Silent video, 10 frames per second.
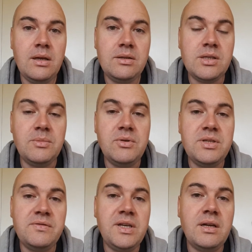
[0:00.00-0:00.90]
So I'm doing
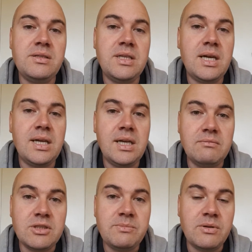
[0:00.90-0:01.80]
this video today
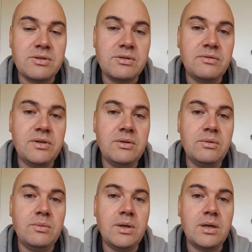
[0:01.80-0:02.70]
in response to a
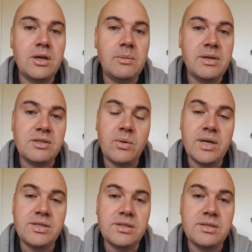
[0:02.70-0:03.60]
few comments,
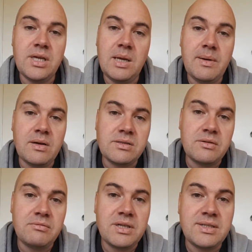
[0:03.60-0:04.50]
questions, emails
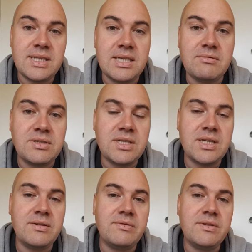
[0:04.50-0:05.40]
I've recently
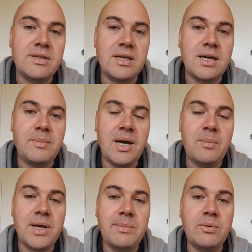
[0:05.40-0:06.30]
received
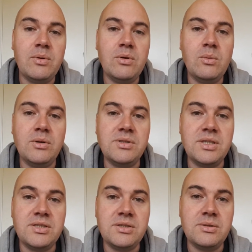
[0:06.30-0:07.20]
about people who are
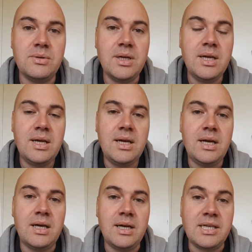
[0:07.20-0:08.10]
wanting to
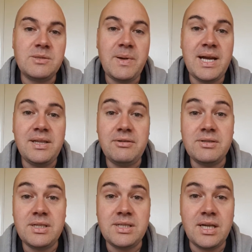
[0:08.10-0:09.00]
expand their
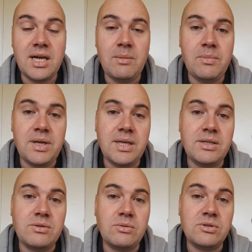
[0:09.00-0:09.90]
existing
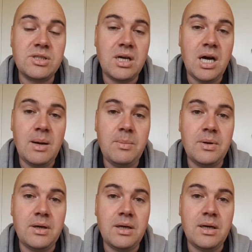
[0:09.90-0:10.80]
companies or start up
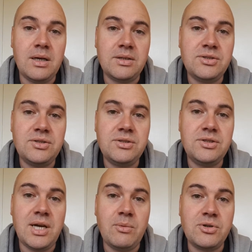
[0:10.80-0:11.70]
a
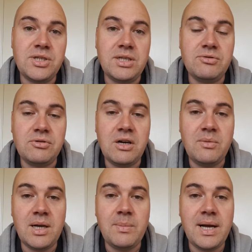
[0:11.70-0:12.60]
jet washing,
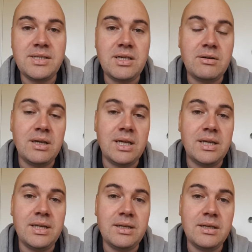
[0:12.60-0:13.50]
driveway, patio
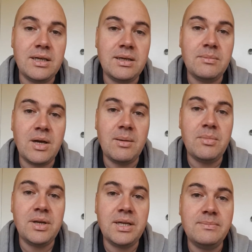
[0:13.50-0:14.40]
cleaning
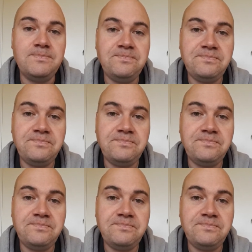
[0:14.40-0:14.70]
company.